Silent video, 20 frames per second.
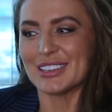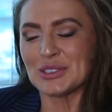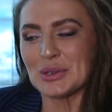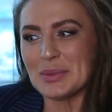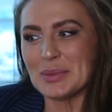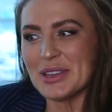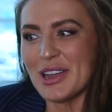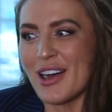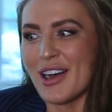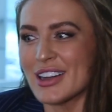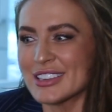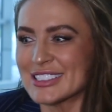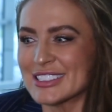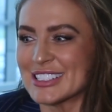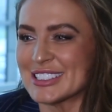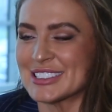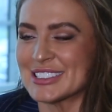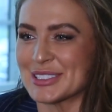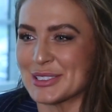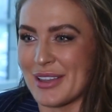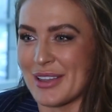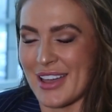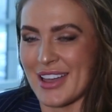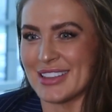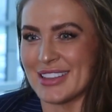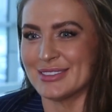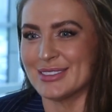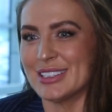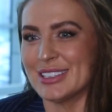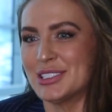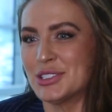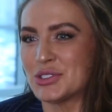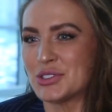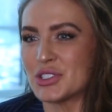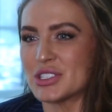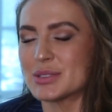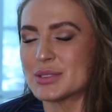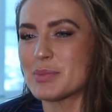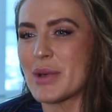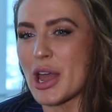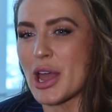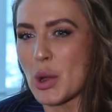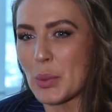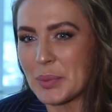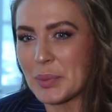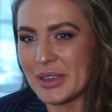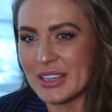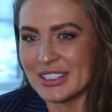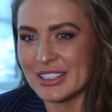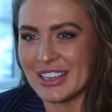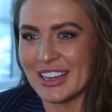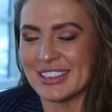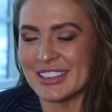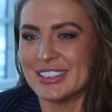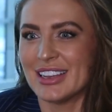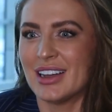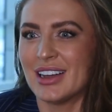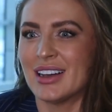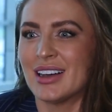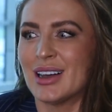To be honest, and it's just my opinion,